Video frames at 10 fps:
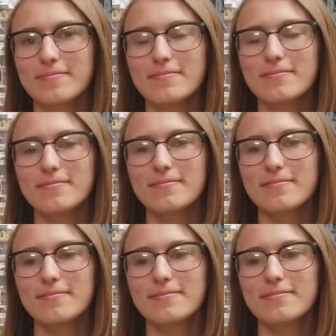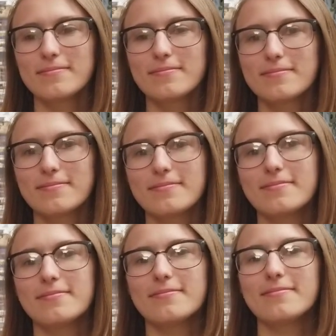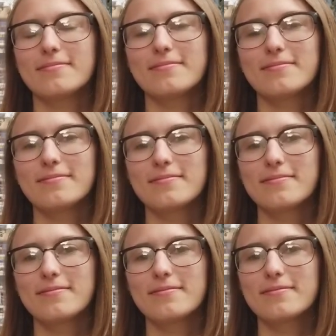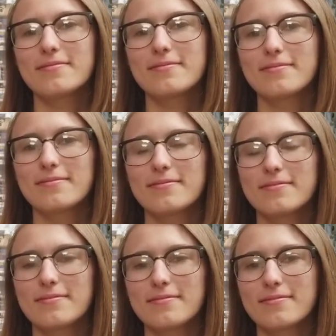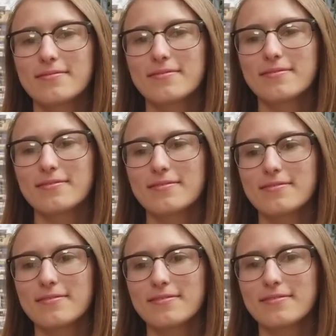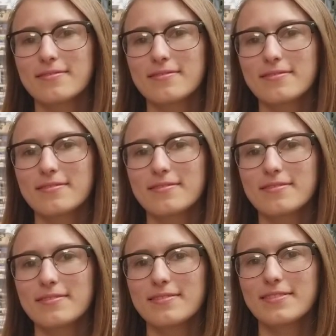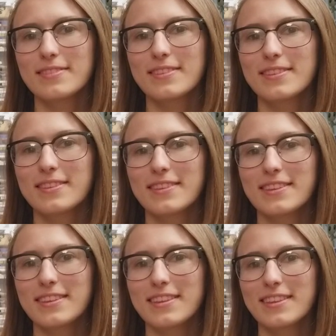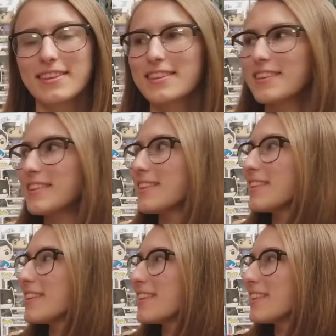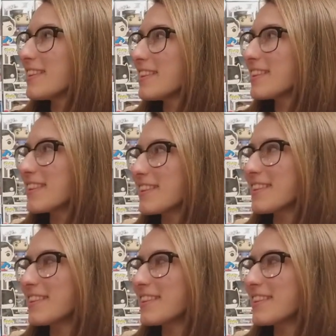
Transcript: (silent)